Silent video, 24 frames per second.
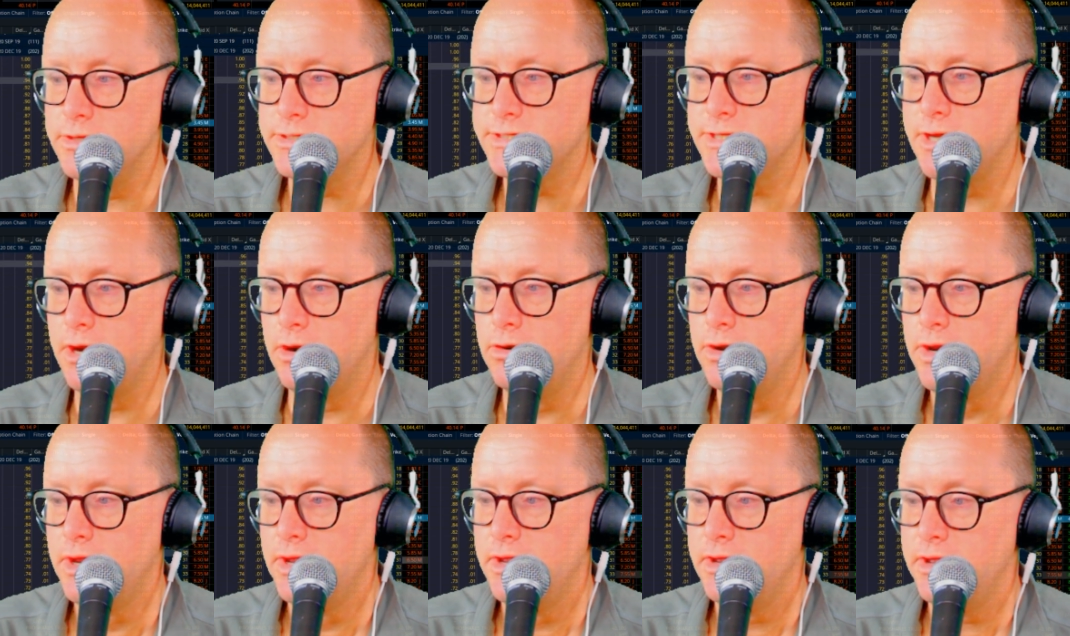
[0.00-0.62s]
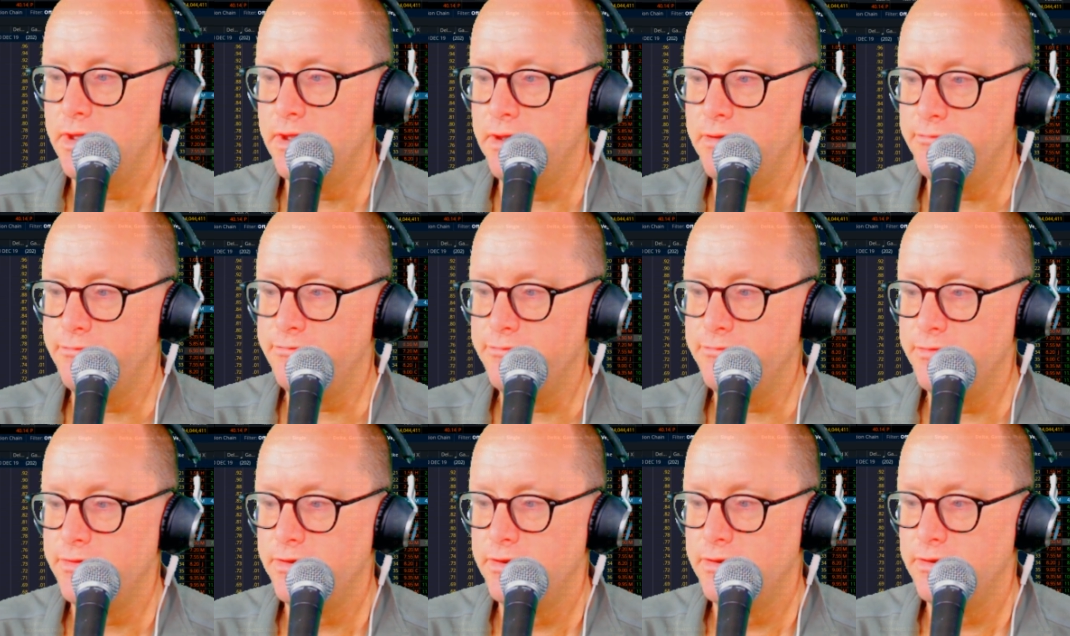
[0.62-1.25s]
So
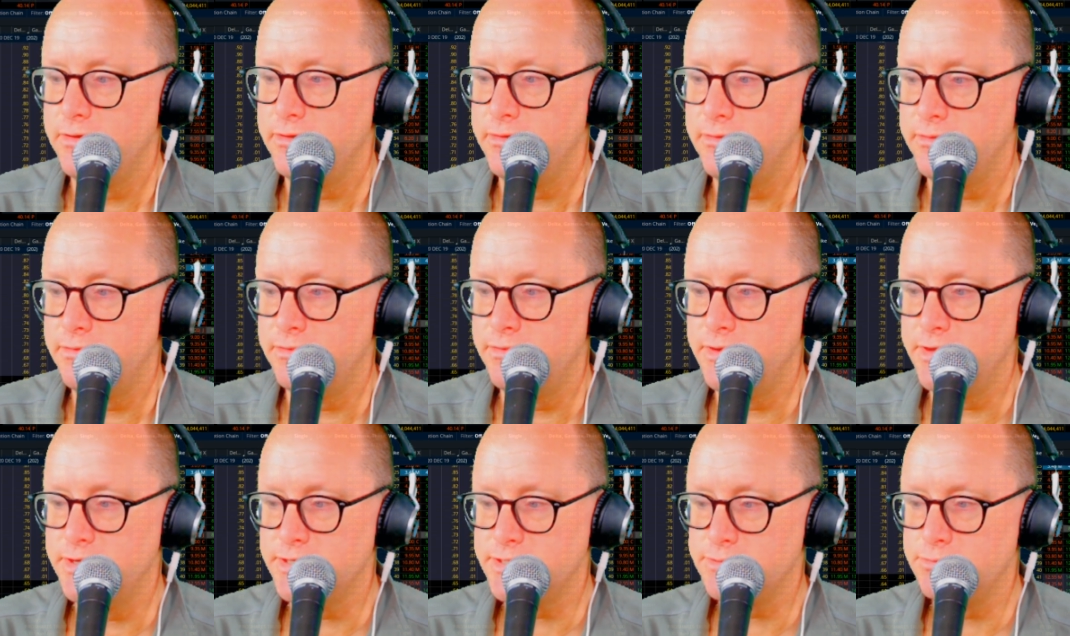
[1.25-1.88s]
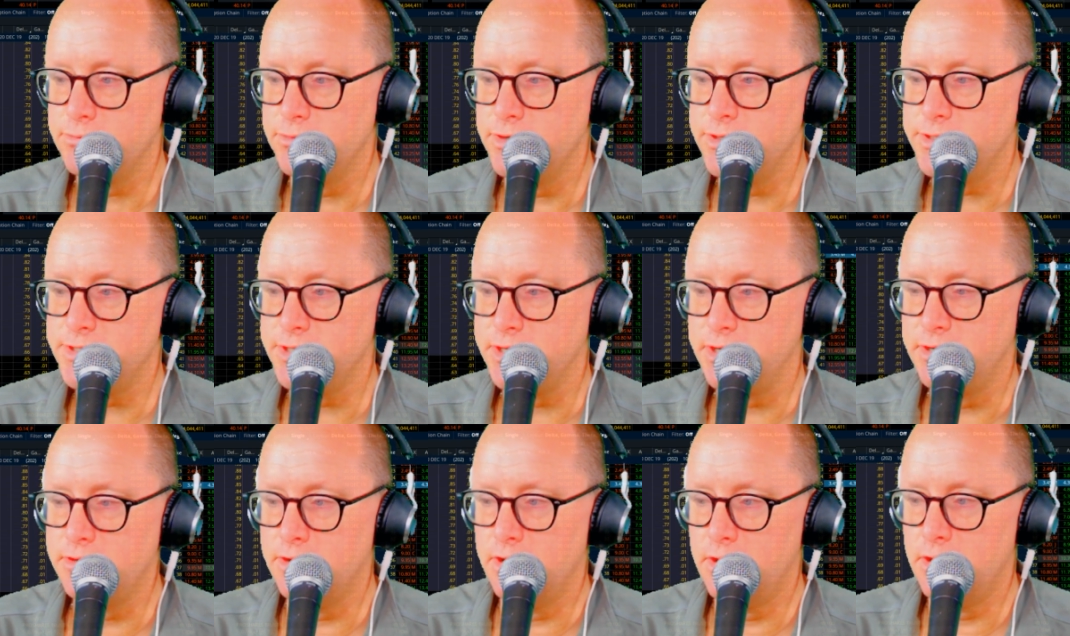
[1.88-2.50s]
if this were to
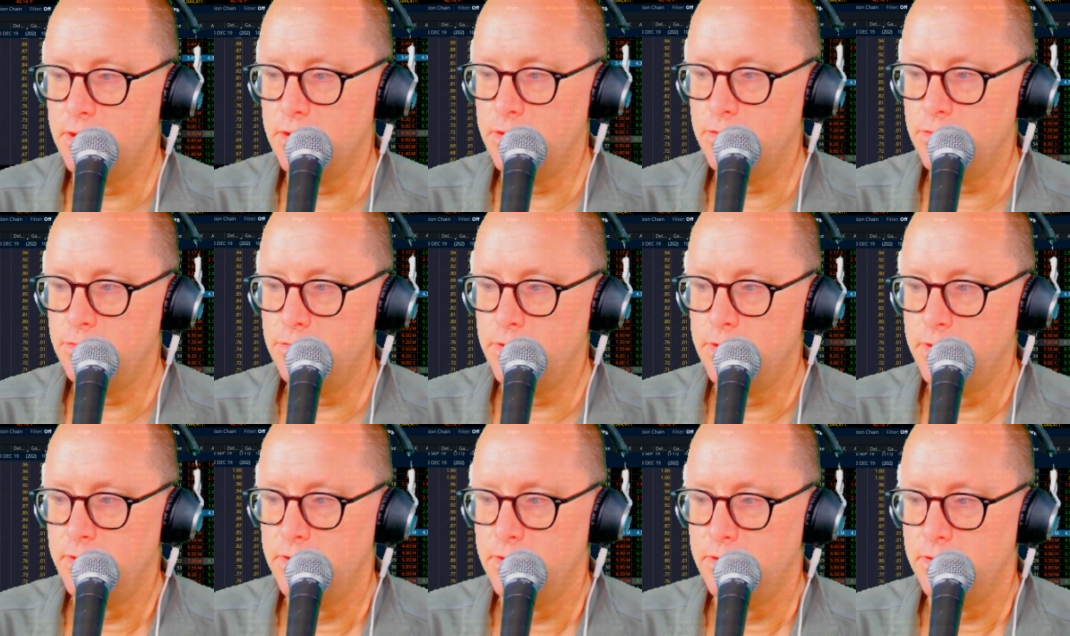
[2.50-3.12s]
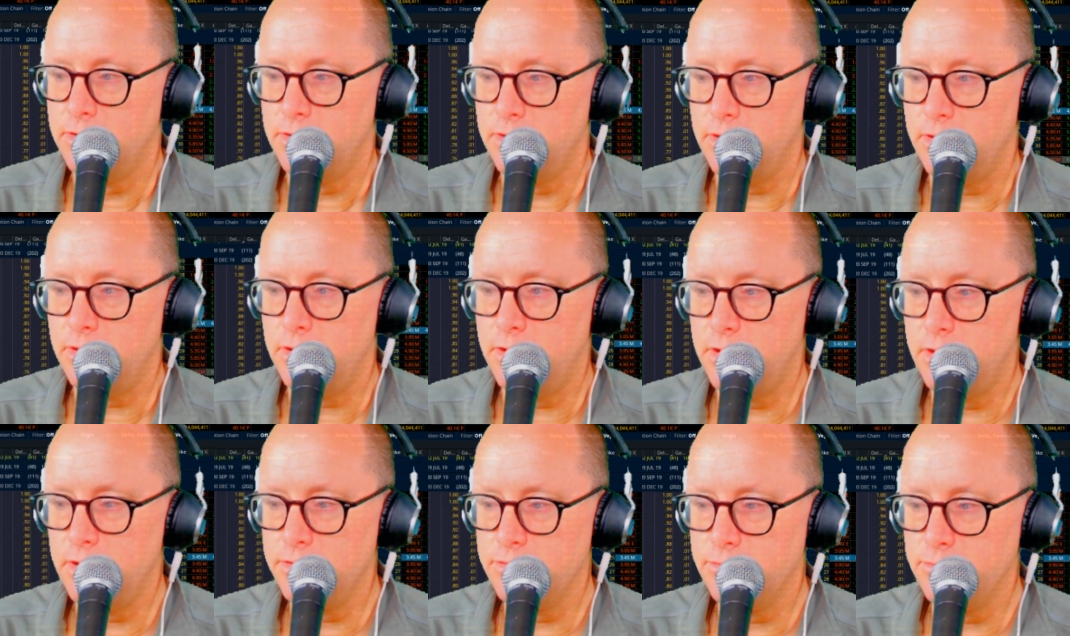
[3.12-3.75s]
go
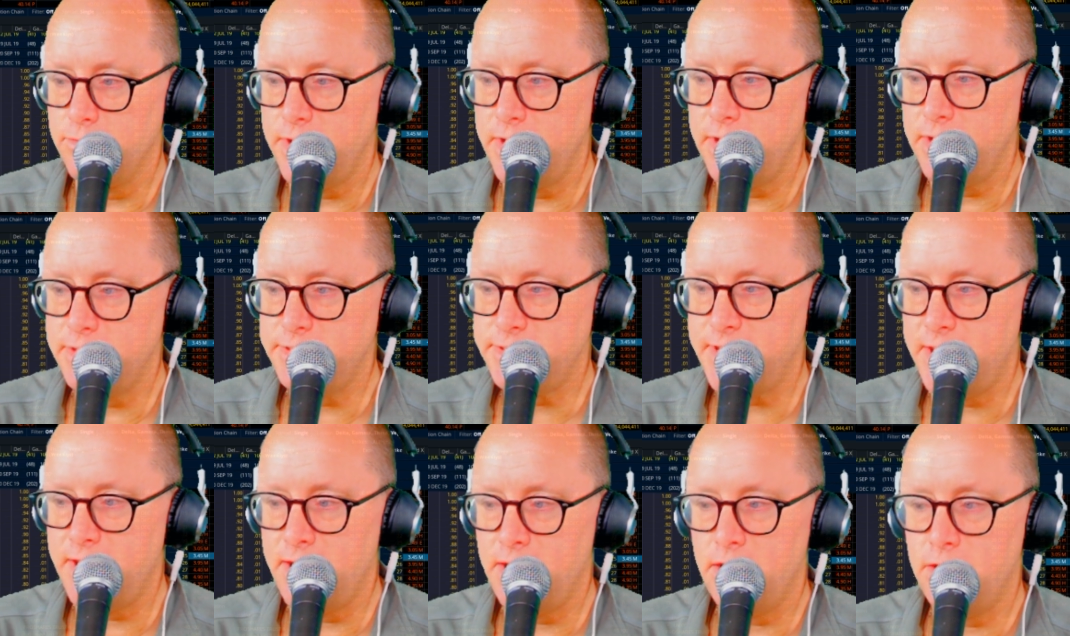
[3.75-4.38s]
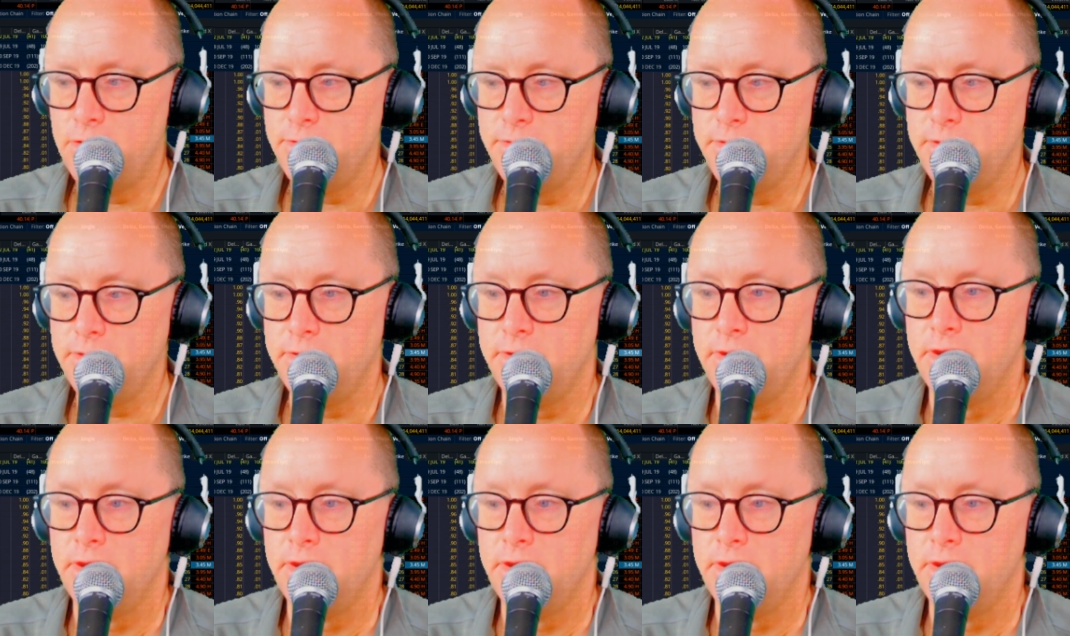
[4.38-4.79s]
all the way down,